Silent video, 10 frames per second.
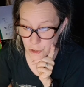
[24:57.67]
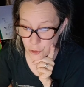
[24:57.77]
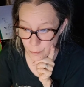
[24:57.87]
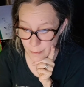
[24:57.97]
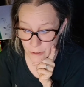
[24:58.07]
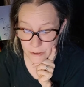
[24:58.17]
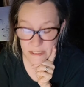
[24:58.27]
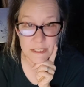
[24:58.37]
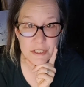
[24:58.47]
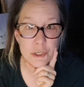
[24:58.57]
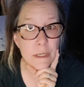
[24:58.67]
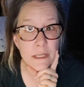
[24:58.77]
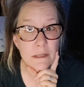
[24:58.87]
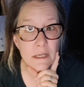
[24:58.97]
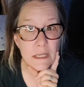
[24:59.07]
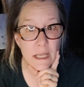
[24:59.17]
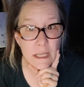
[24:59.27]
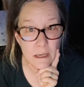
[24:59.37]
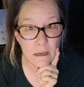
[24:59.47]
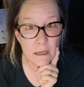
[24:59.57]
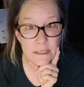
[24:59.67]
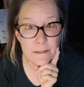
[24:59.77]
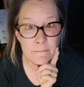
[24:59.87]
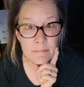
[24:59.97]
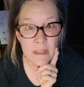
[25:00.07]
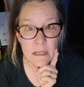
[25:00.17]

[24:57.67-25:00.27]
ubiquitous during the chaos.